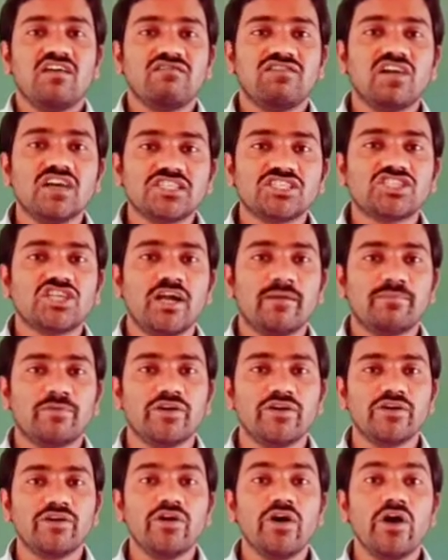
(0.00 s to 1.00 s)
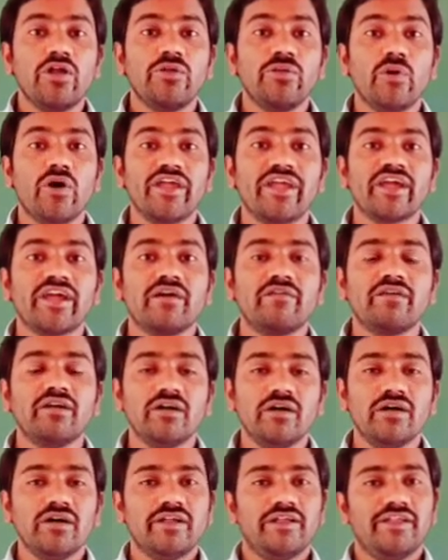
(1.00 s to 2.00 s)
first chapter knowing
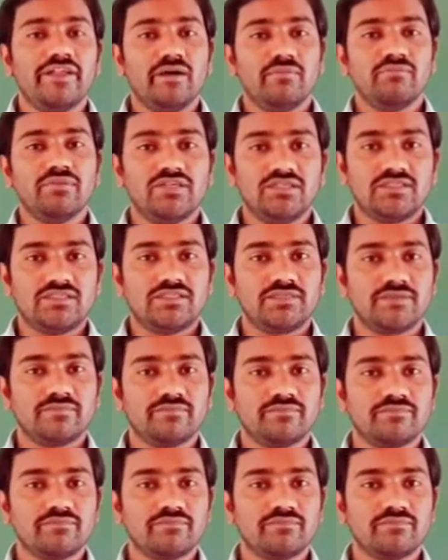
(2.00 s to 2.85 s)
our numbers.